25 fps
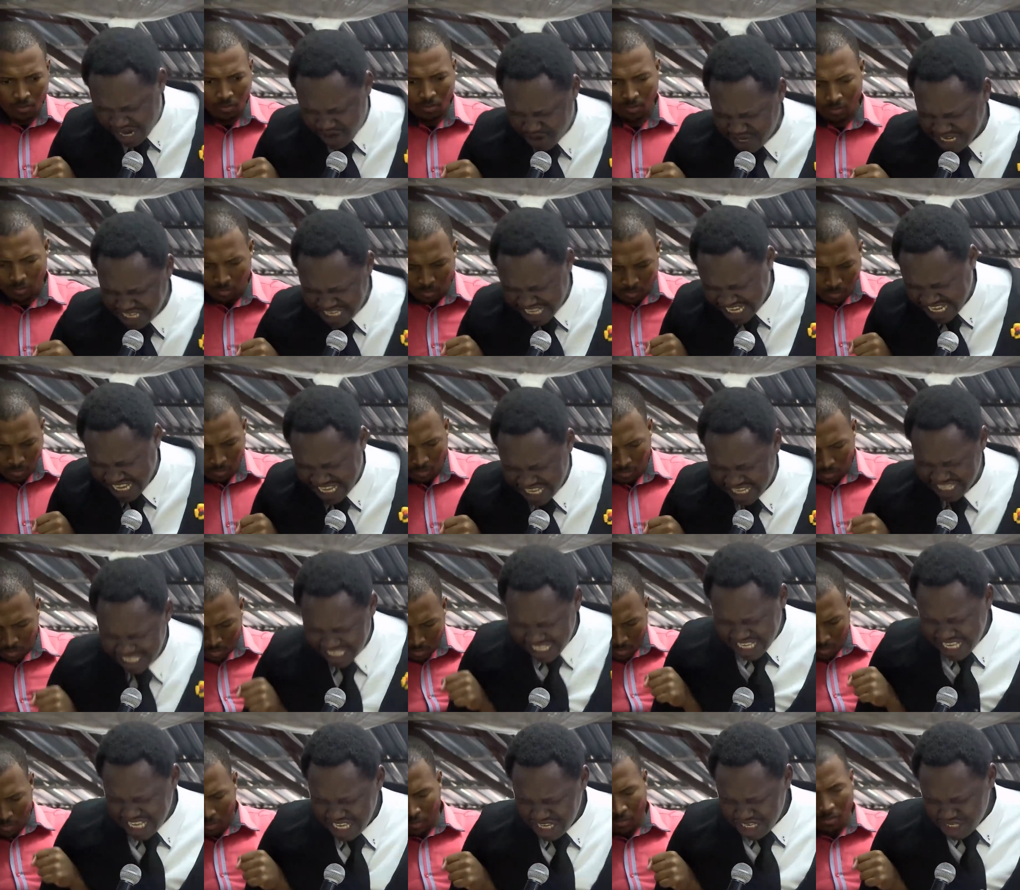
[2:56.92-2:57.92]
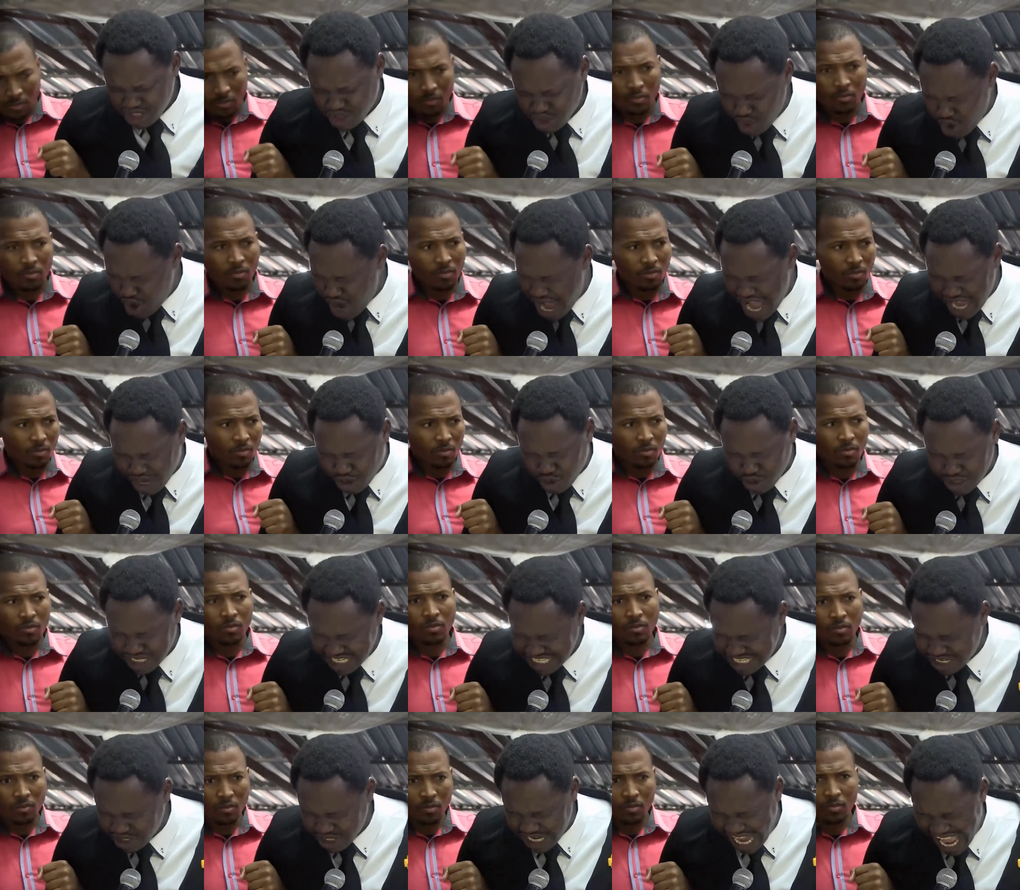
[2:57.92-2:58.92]
Speaker 1: down here. So I uh.
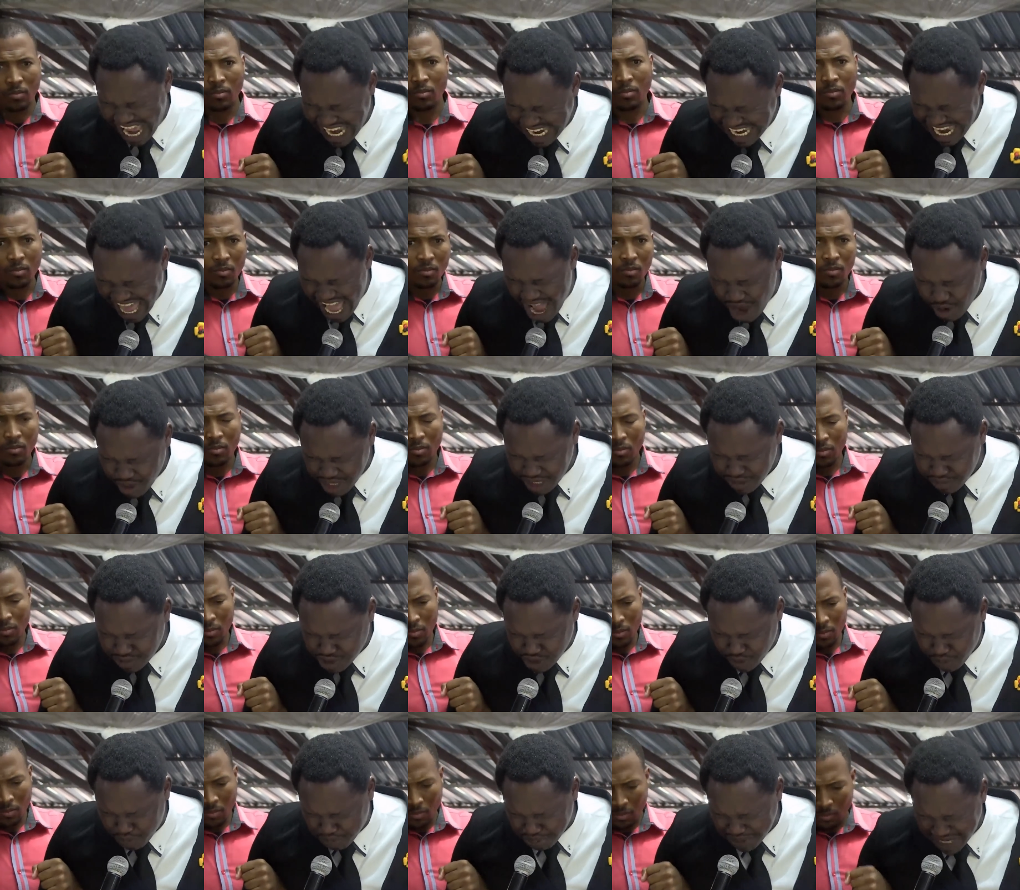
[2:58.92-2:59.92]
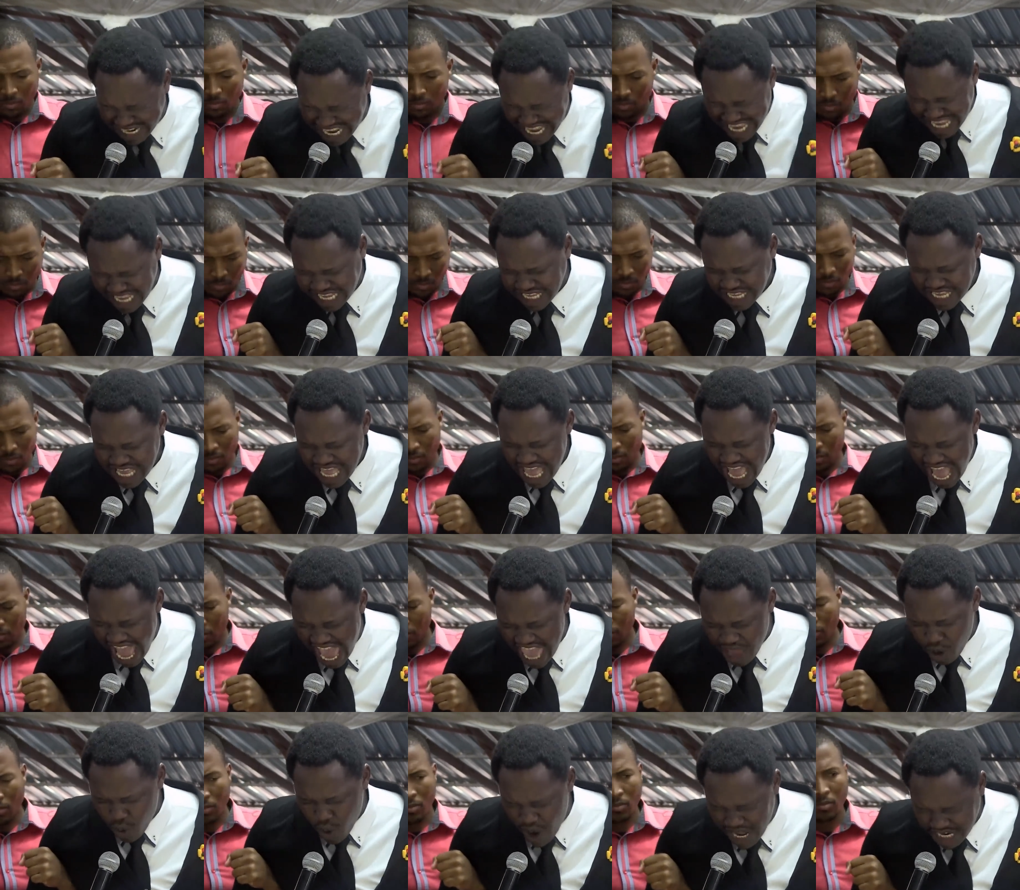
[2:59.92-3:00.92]
couldn't allow him to pray.
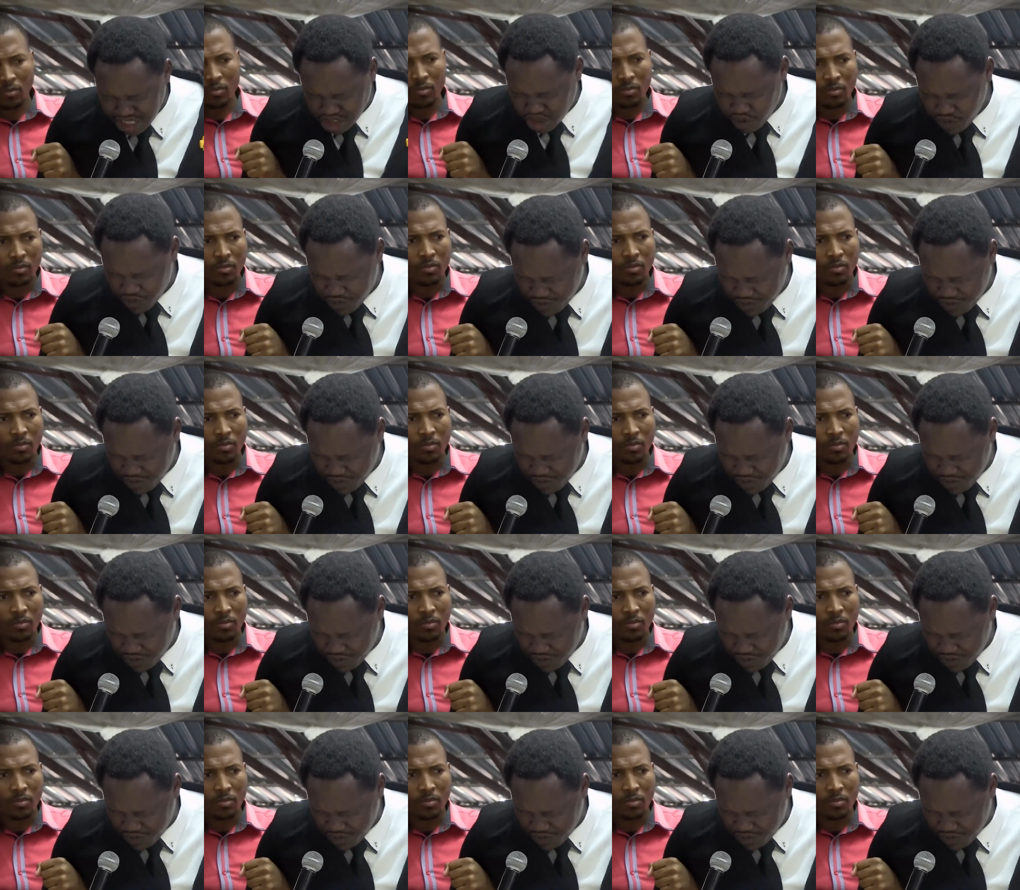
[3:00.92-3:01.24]
I went to